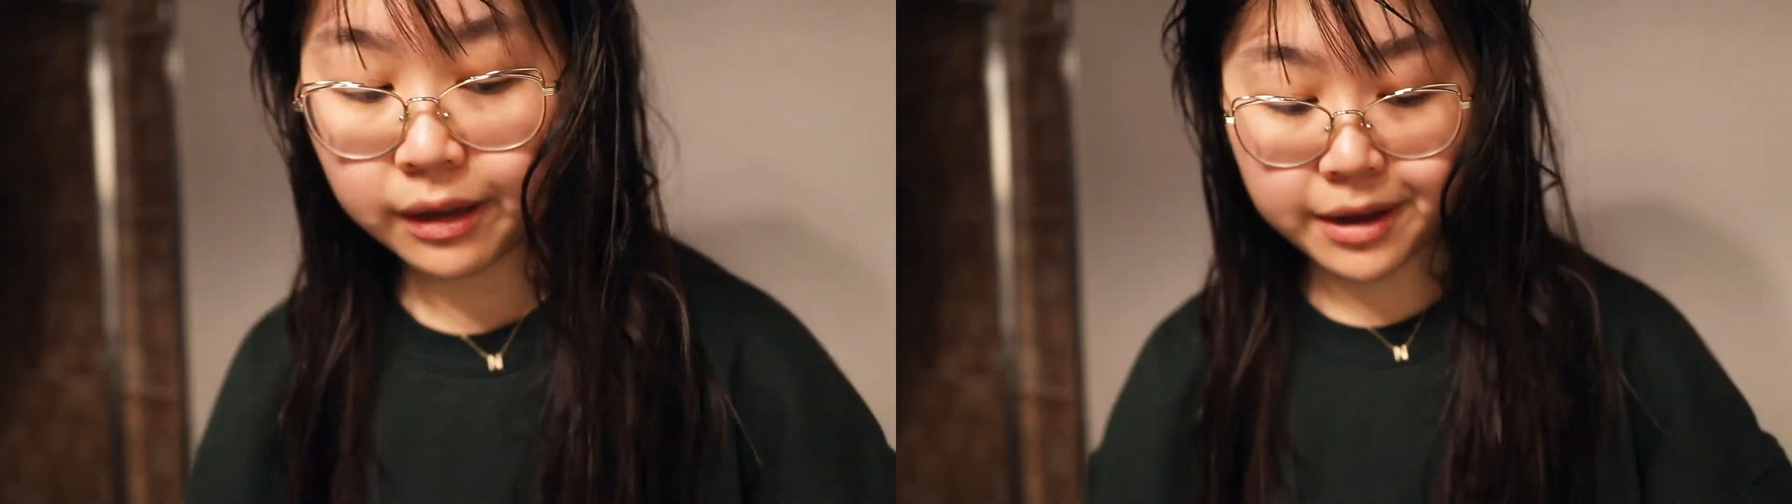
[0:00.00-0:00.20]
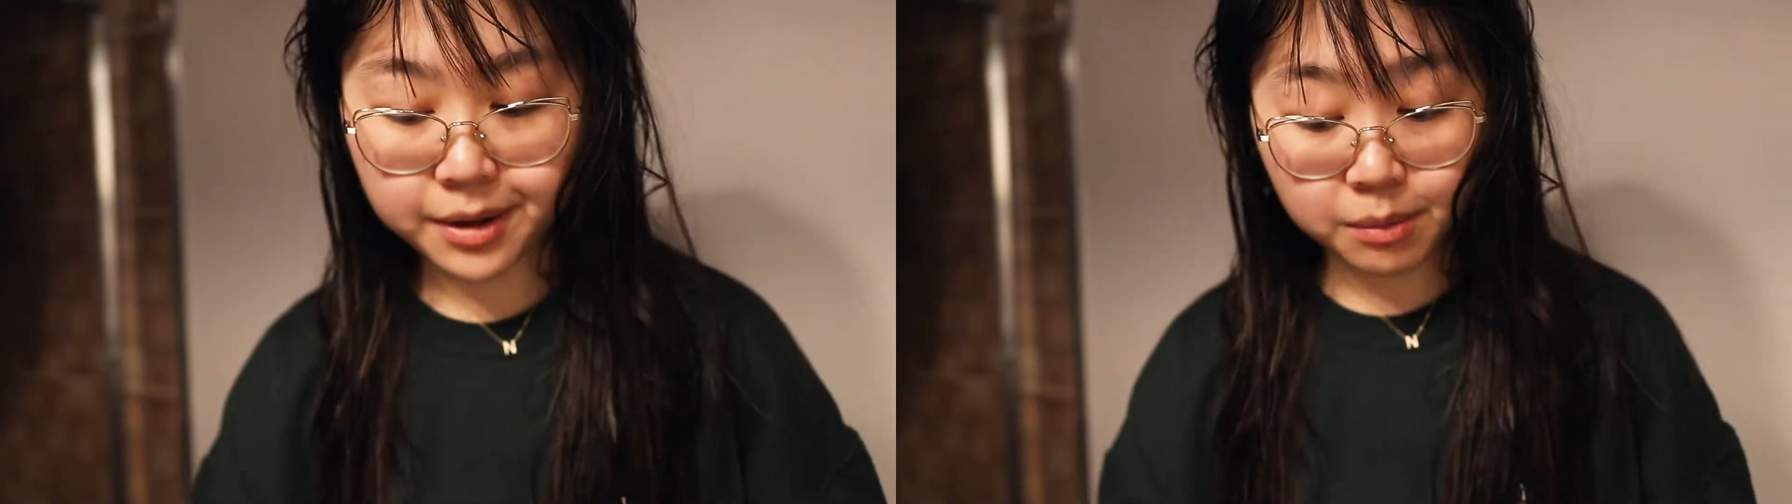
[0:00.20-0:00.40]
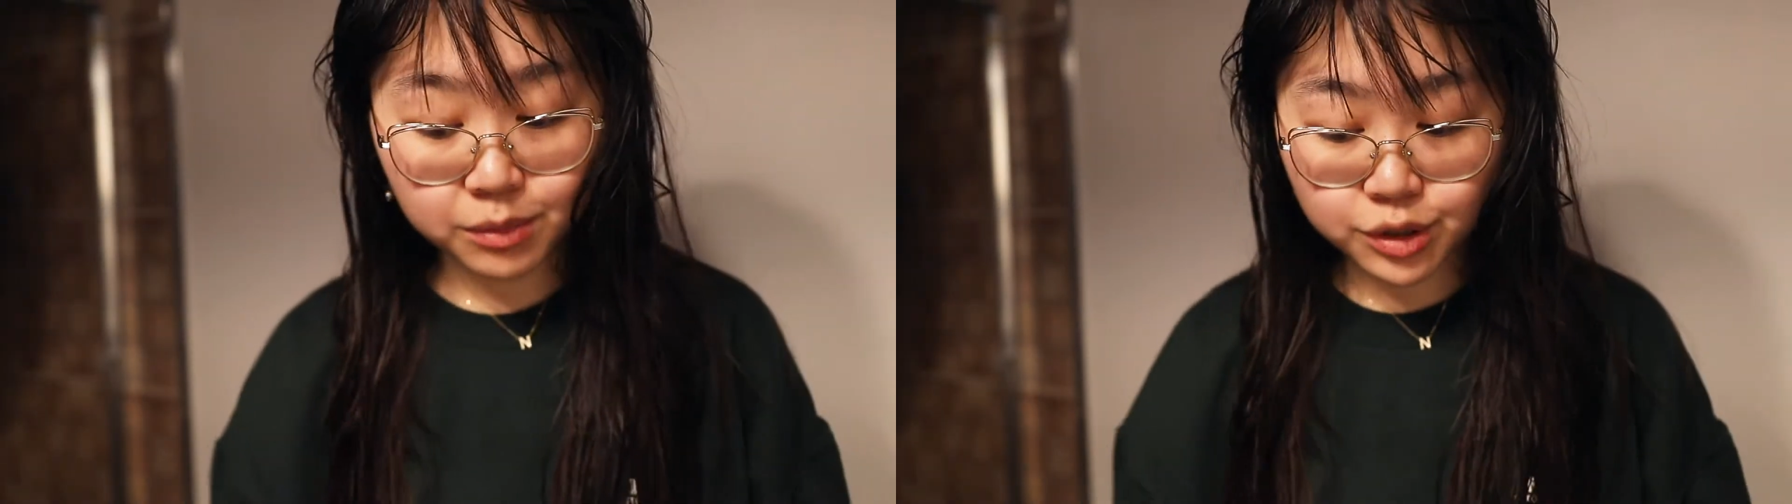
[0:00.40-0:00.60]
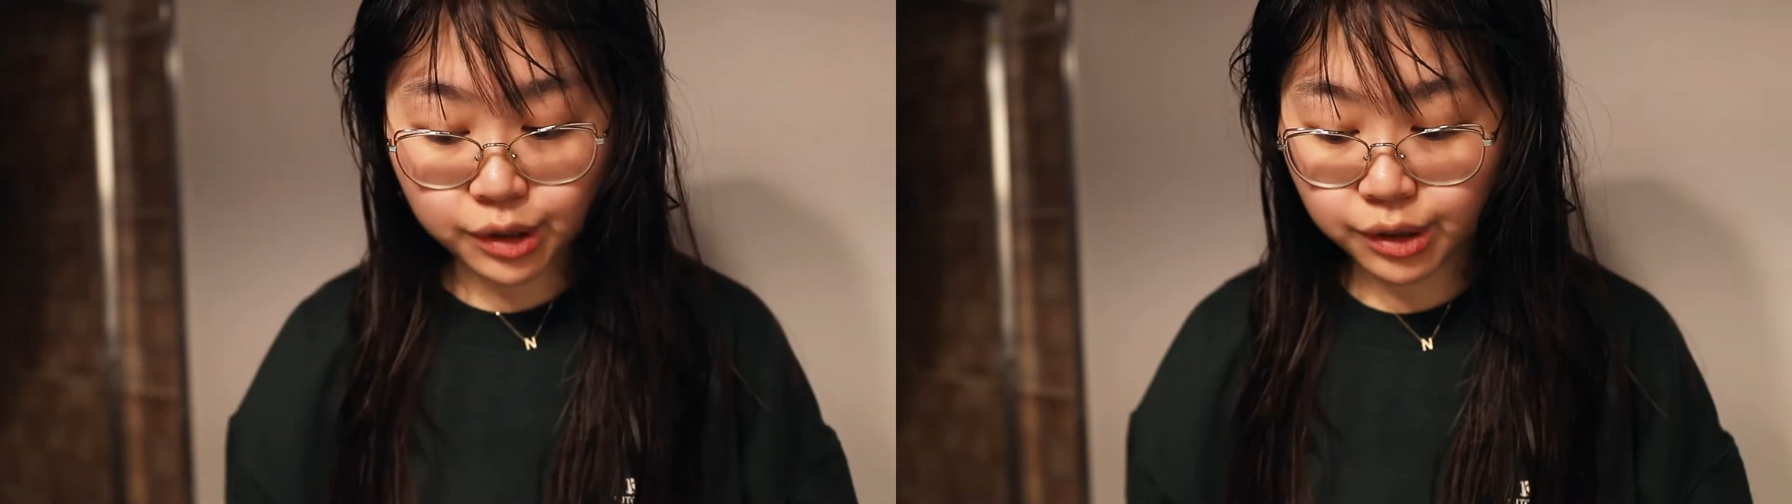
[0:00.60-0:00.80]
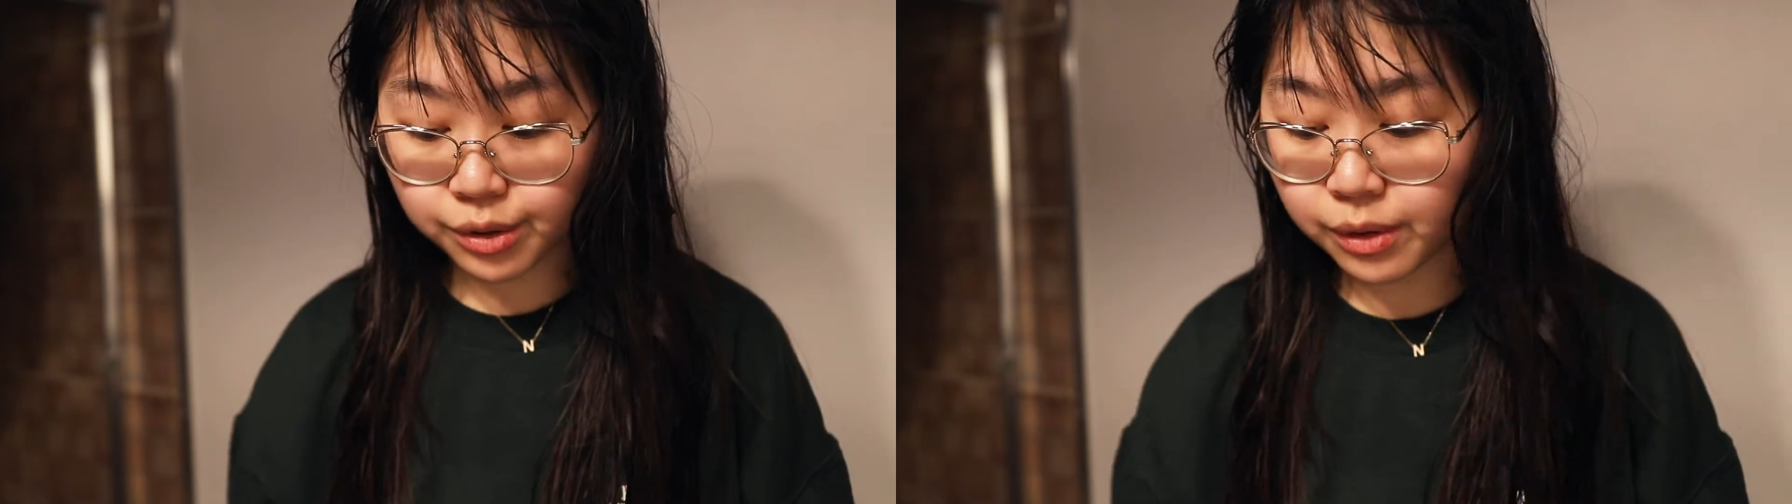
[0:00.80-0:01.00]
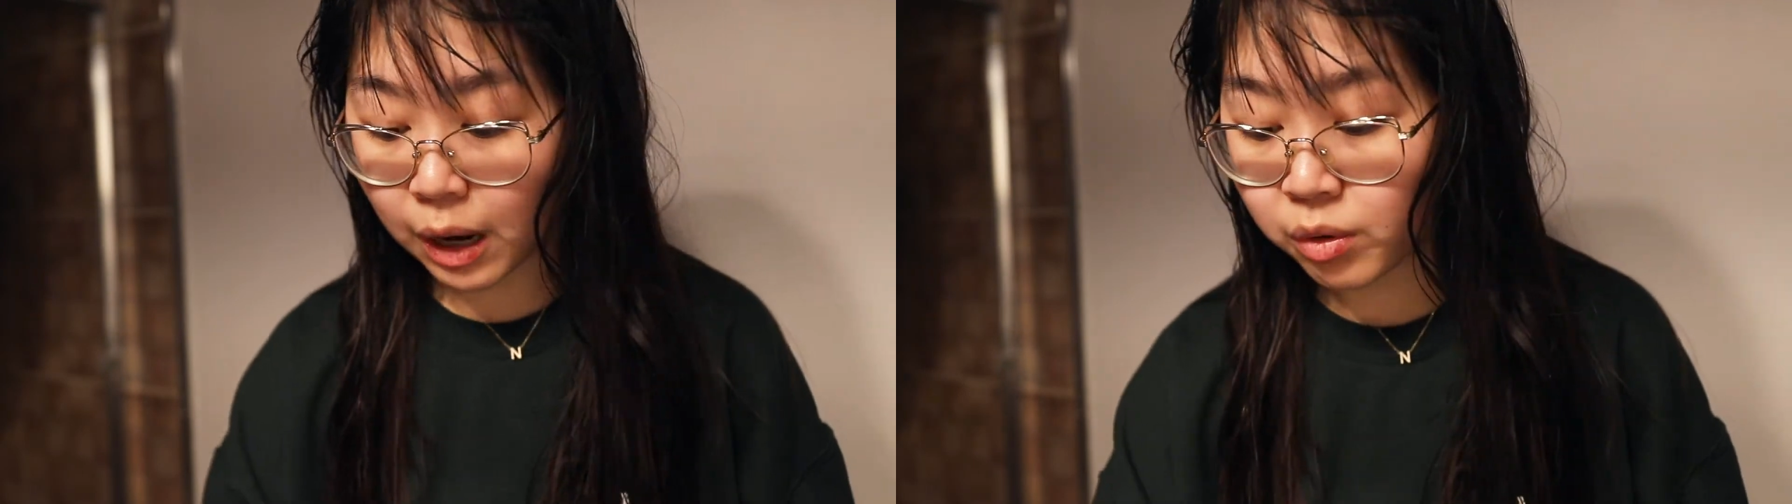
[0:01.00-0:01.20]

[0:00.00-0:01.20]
And so I